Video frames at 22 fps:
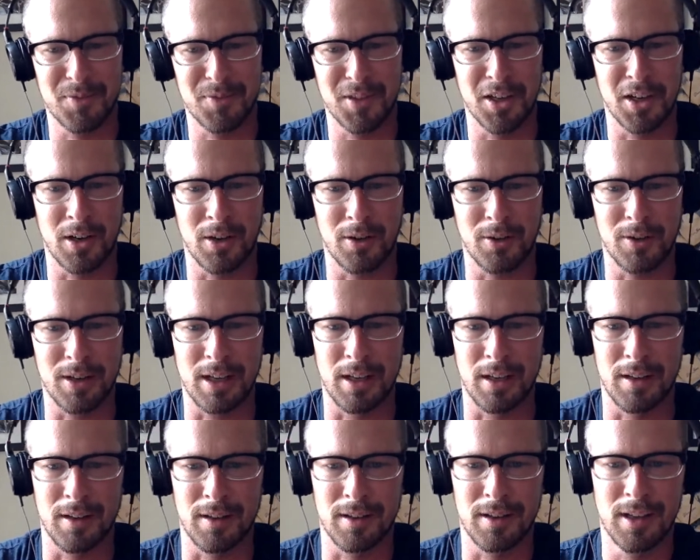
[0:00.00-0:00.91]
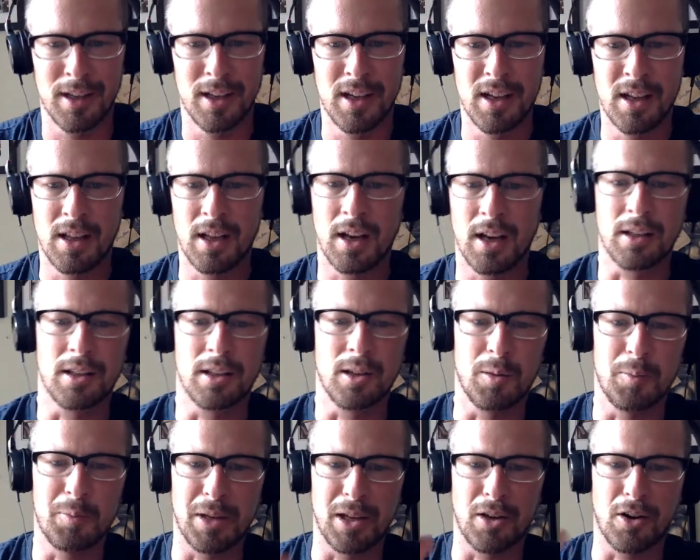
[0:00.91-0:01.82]
in a
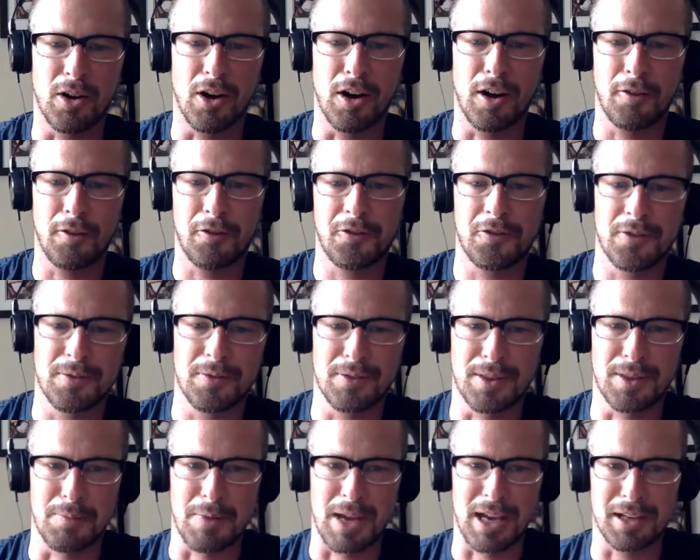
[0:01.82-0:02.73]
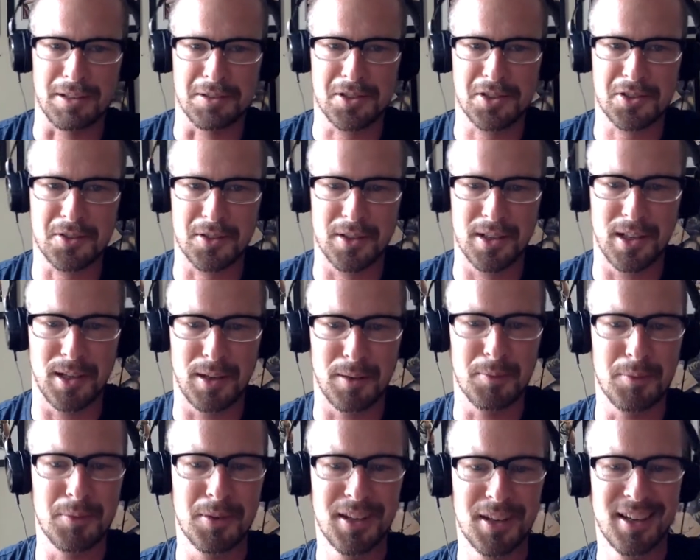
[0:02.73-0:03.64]
little bit off the
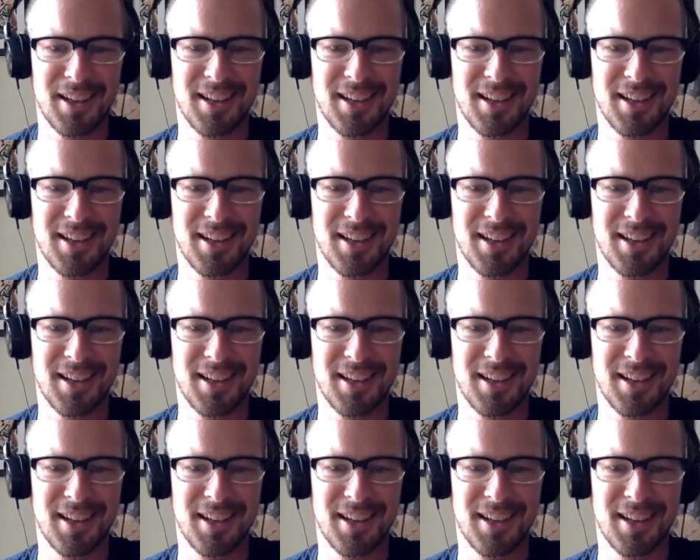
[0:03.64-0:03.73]
mainstream,